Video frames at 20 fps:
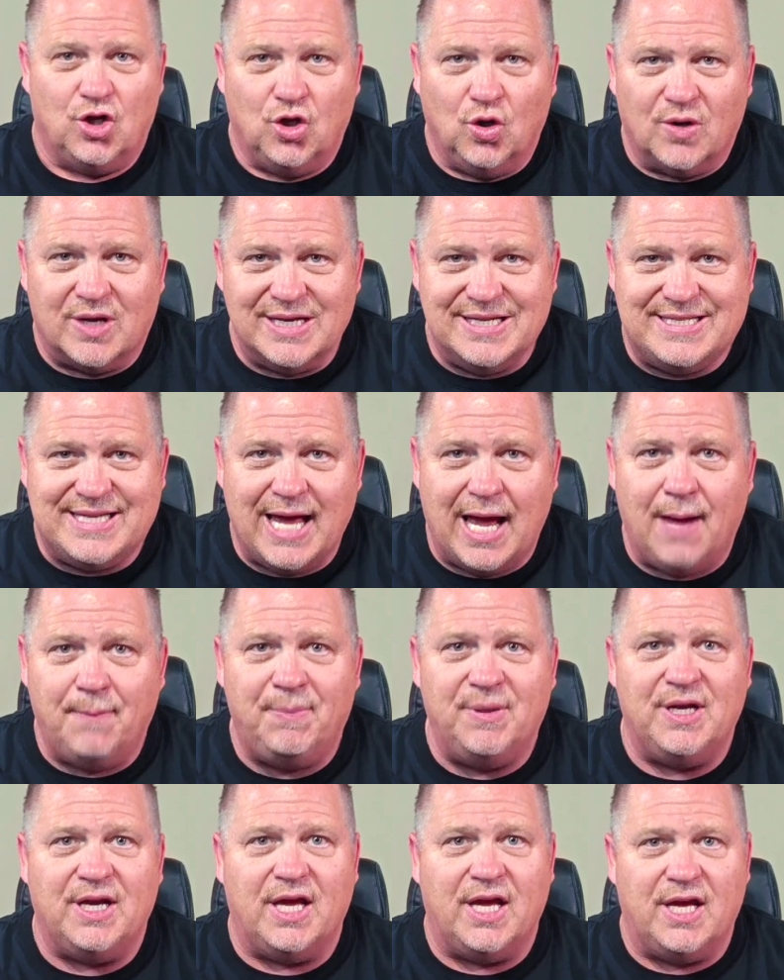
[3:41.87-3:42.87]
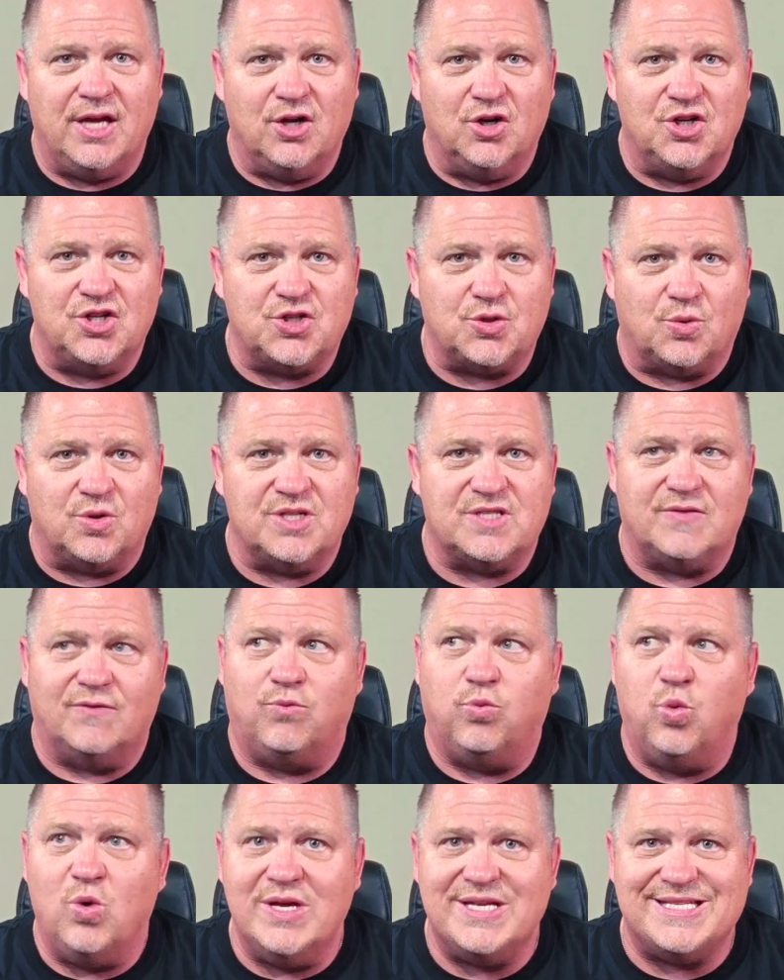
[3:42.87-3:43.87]
you can tap into inner source
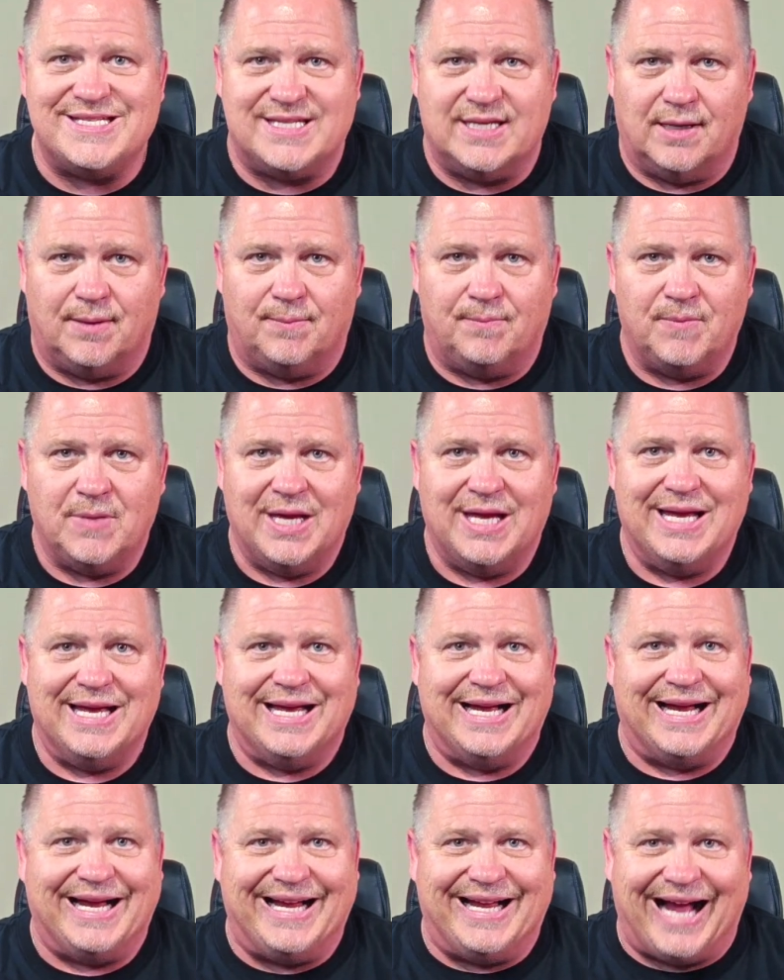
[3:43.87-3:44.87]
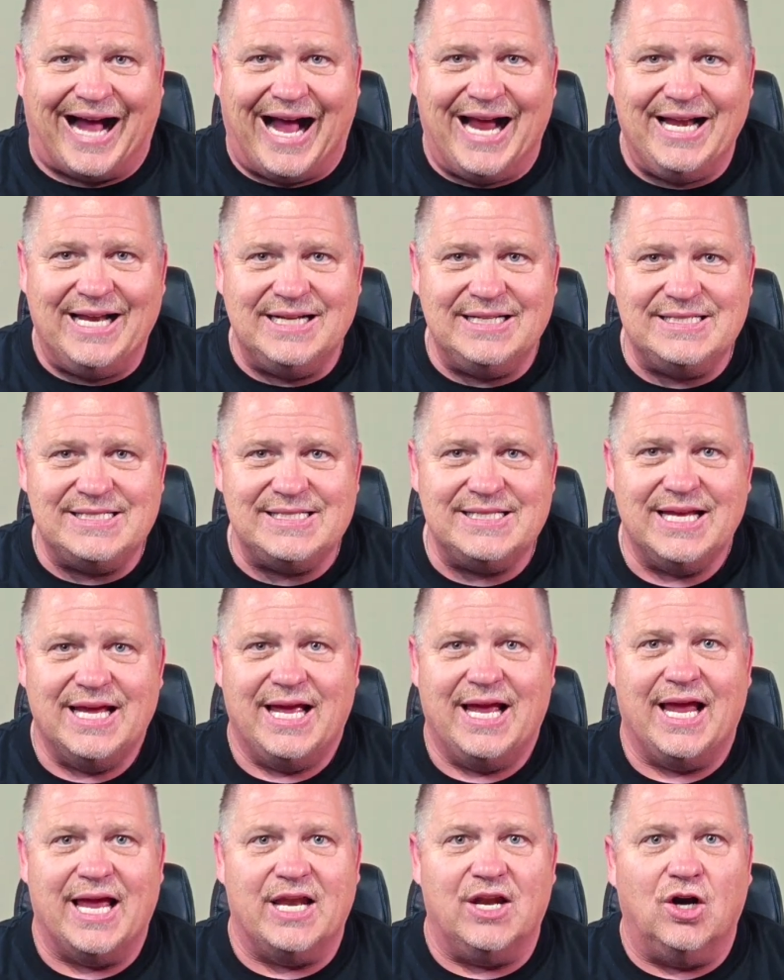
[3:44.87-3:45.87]
of wisdom, guidance,
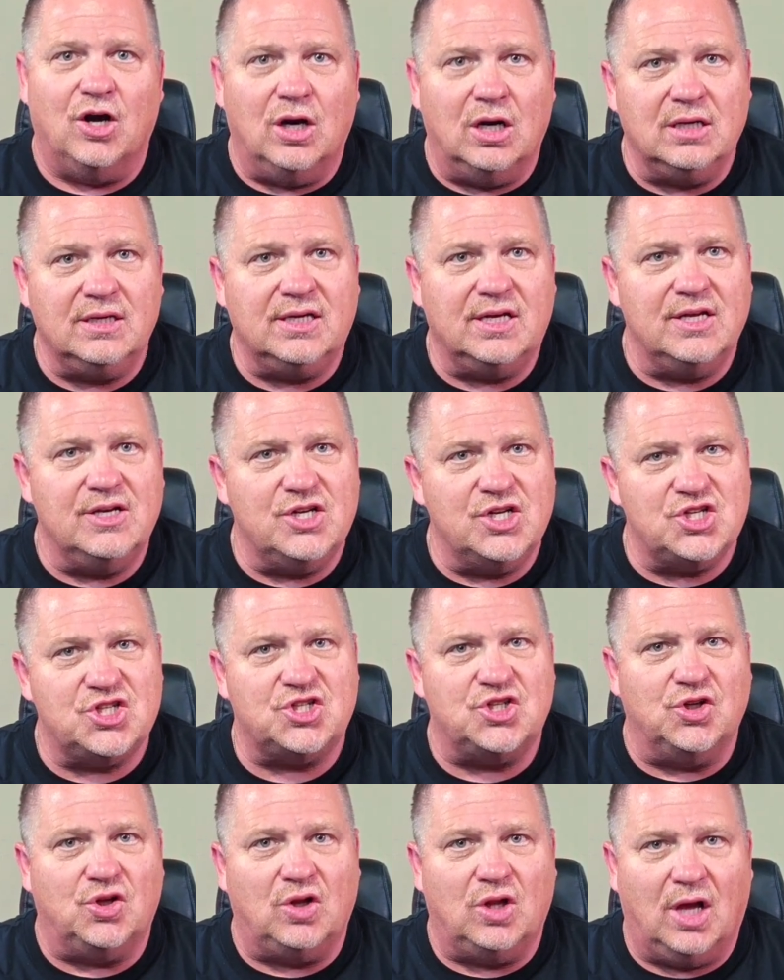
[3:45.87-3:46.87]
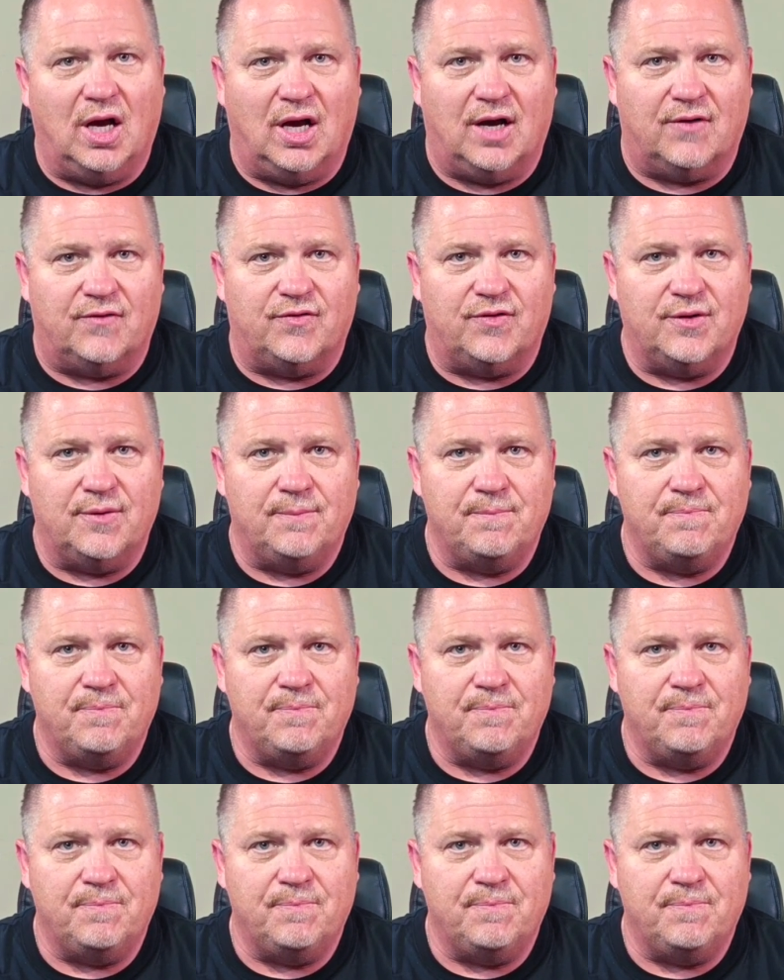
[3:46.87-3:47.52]
and unconditional love.